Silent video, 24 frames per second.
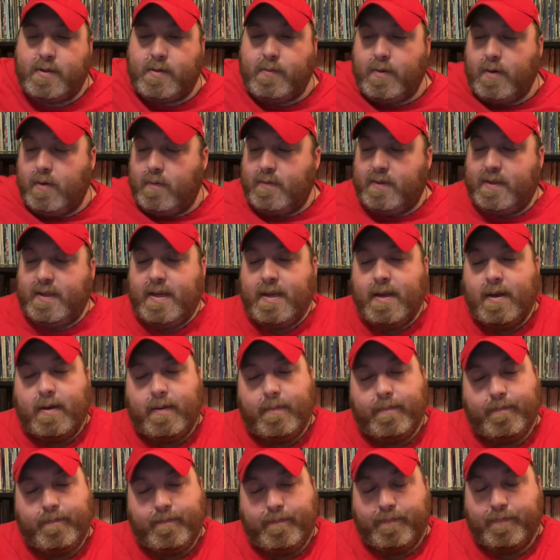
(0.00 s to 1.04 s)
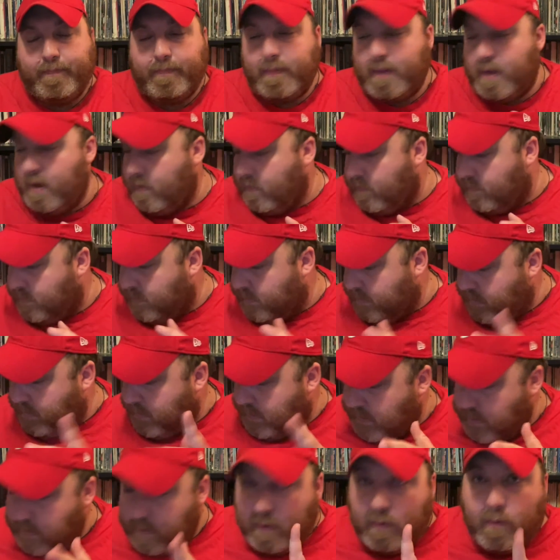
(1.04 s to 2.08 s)
So we'll go with the, um, oh,
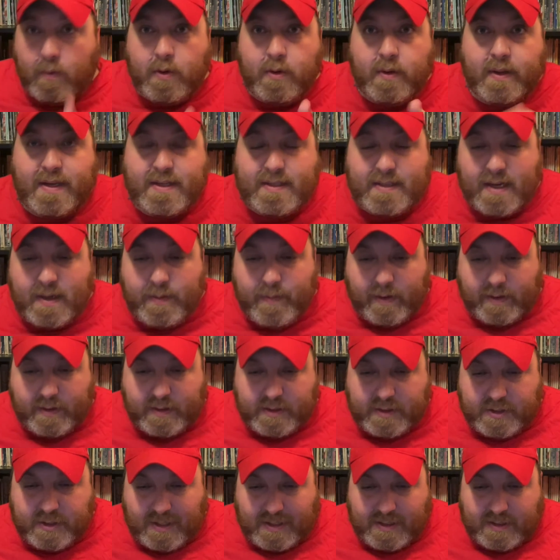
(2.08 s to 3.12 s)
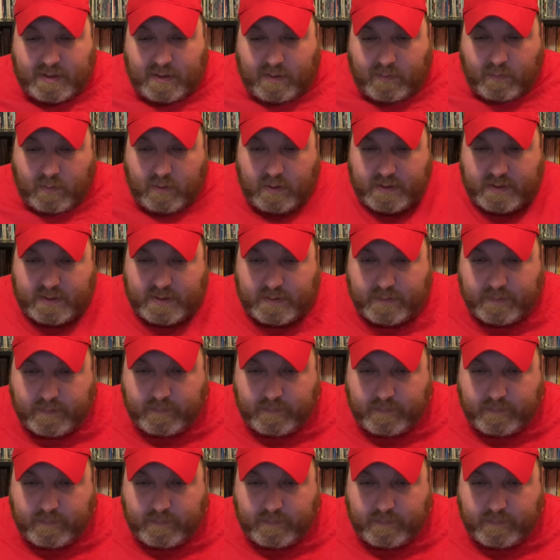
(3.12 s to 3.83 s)
what do they say about this Chestnut Woods?